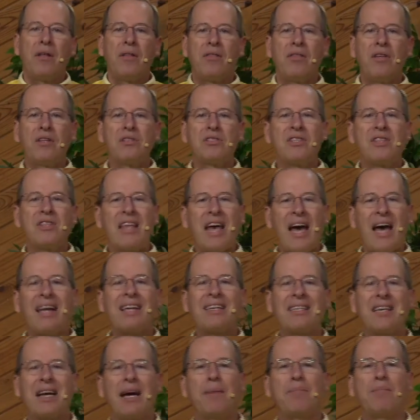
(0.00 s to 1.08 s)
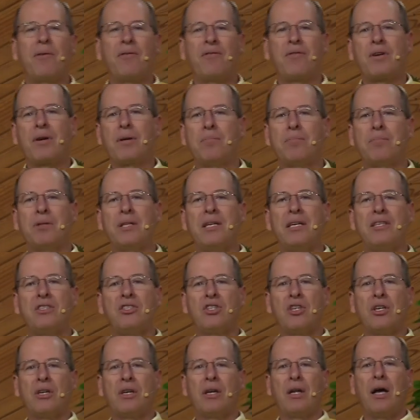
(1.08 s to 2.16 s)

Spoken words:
There's that type of completion.